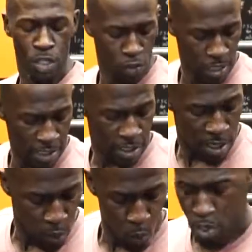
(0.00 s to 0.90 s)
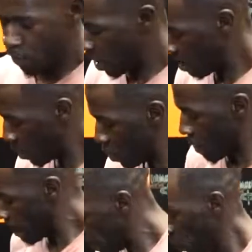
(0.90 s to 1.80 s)
So that's 1 rep
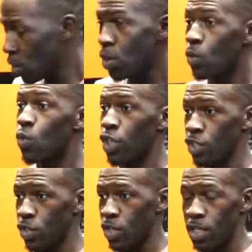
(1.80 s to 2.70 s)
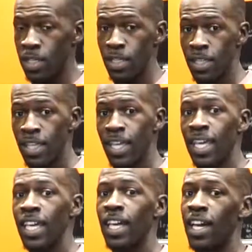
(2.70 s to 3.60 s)
working on
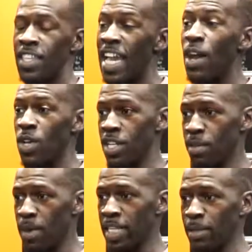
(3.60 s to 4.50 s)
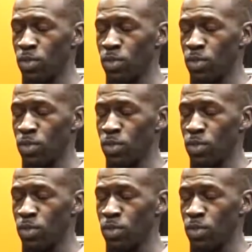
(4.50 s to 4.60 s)
the outer head of the bicep.